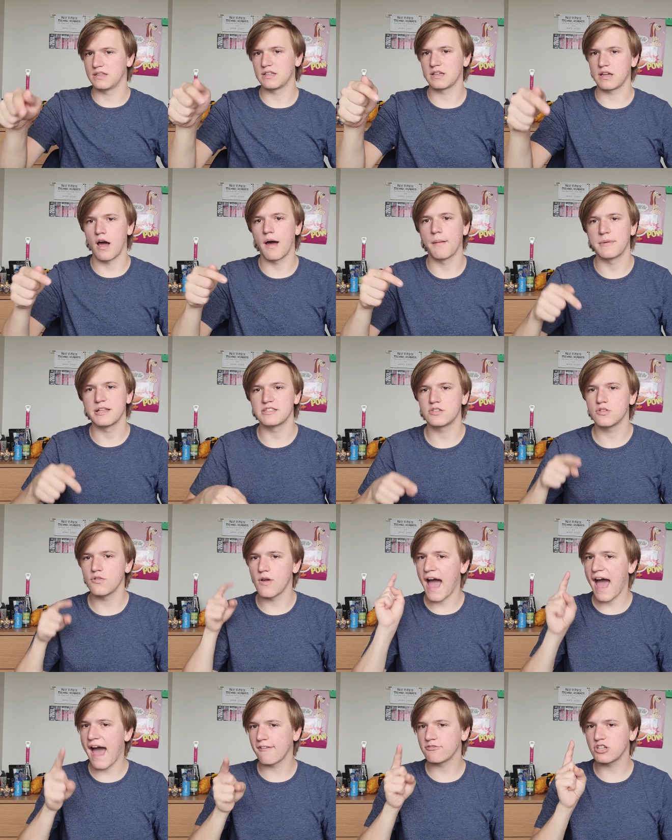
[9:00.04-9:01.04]
the comments. You
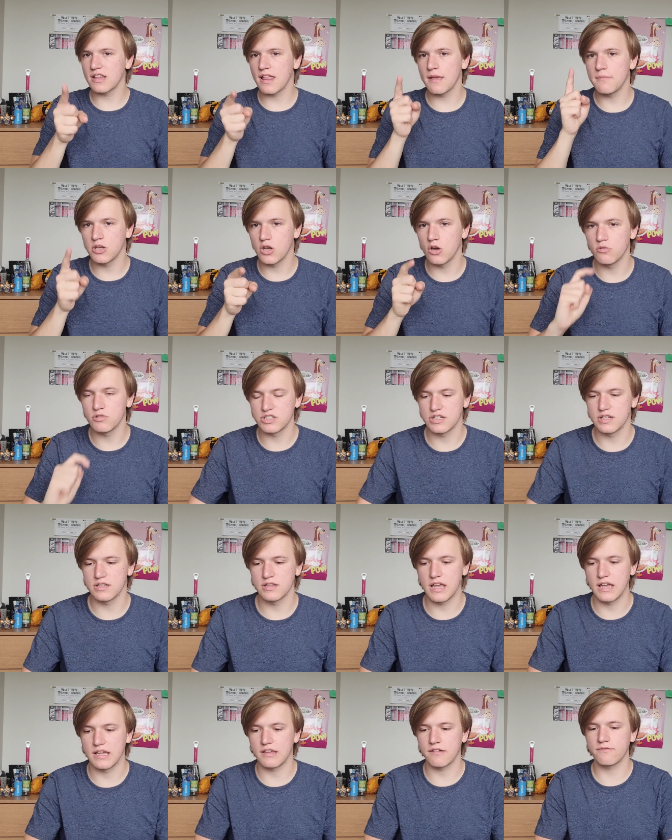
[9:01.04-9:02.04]
have to let me know what you didn't
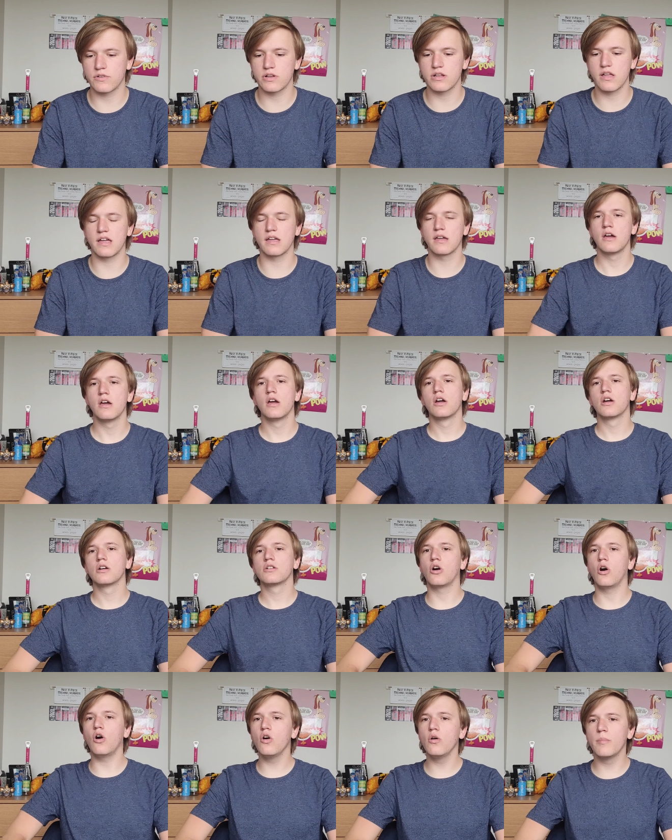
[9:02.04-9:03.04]
like. If you're like,
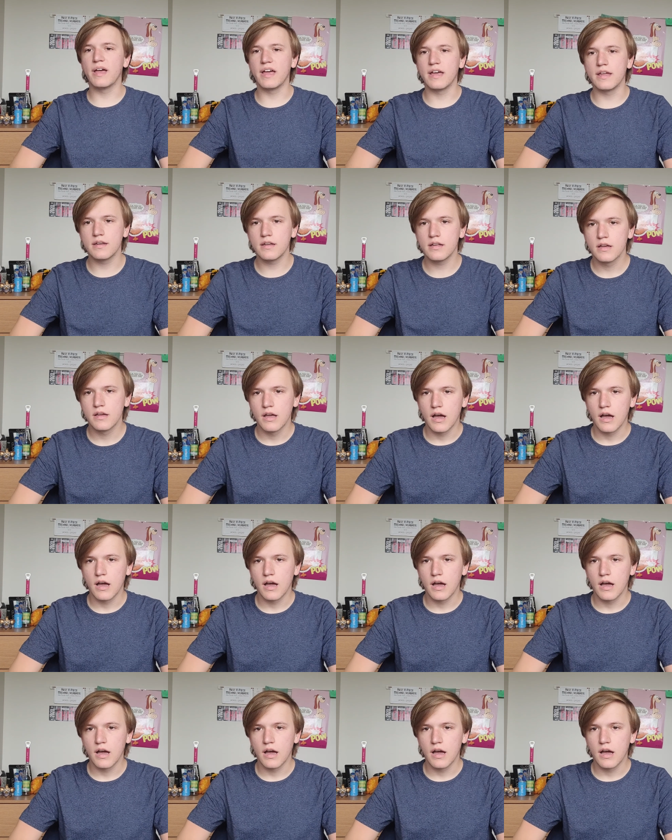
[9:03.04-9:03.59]
Coleman,